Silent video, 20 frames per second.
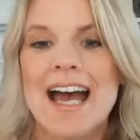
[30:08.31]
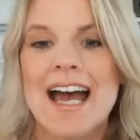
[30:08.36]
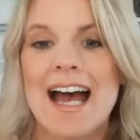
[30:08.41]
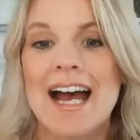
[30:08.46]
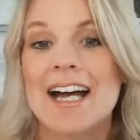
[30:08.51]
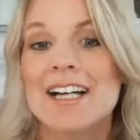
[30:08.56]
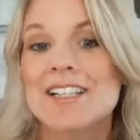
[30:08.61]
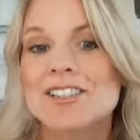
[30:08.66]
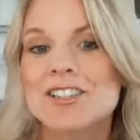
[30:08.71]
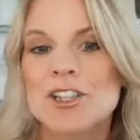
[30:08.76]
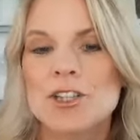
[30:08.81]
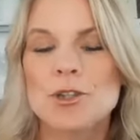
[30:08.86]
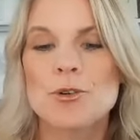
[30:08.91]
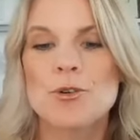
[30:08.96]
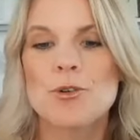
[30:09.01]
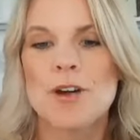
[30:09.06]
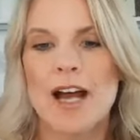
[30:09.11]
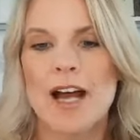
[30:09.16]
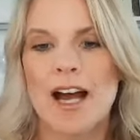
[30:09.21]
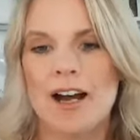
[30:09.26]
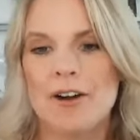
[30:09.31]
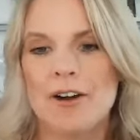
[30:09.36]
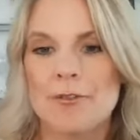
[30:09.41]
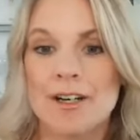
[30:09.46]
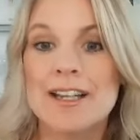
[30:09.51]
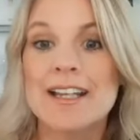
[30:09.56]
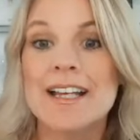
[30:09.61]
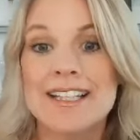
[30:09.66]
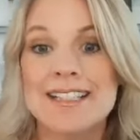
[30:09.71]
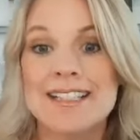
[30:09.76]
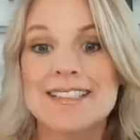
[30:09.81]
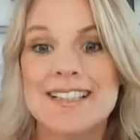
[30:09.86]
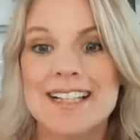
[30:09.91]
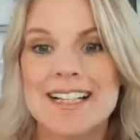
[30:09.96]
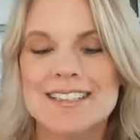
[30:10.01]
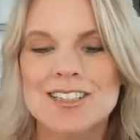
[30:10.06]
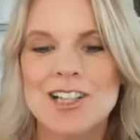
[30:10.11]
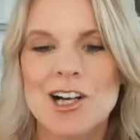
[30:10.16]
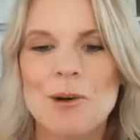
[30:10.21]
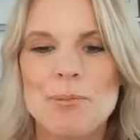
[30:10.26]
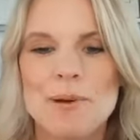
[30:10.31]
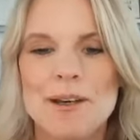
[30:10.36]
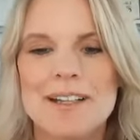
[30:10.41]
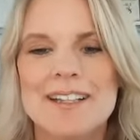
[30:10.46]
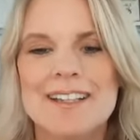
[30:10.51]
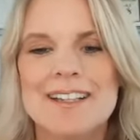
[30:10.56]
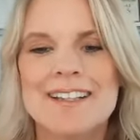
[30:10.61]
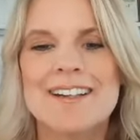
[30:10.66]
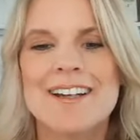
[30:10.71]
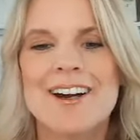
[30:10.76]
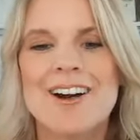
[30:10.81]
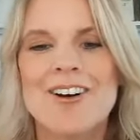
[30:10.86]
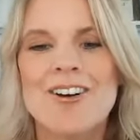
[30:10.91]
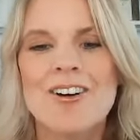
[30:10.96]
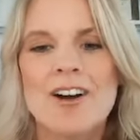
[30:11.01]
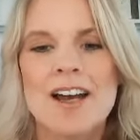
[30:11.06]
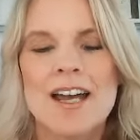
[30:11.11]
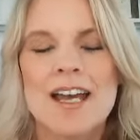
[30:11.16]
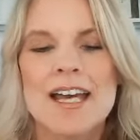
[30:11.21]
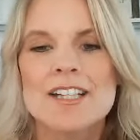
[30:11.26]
ask you related to that topic, you know?